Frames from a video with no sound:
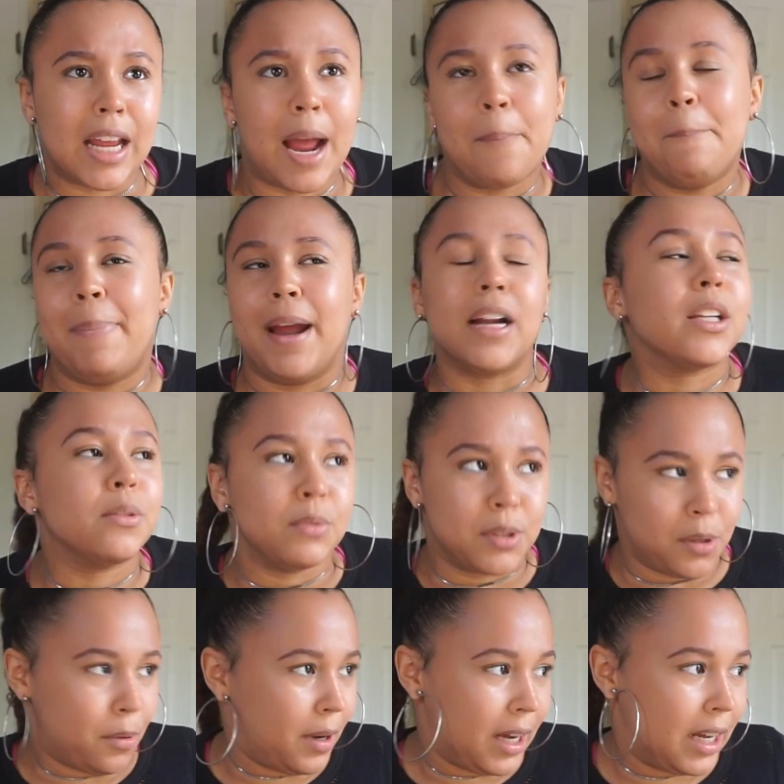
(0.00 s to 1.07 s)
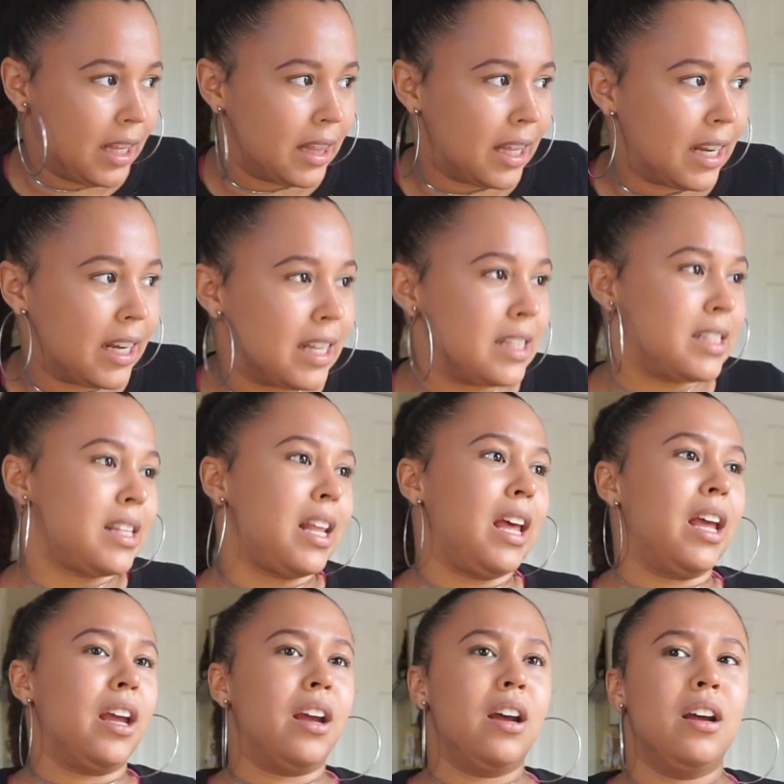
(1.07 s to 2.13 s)
I barely was doing anything. And it's
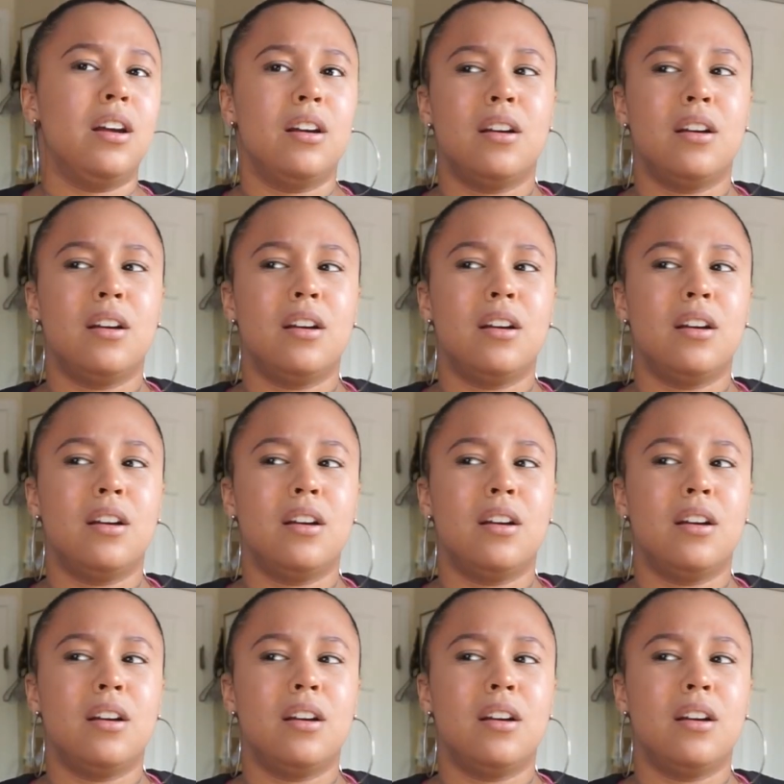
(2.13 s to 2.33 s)
like,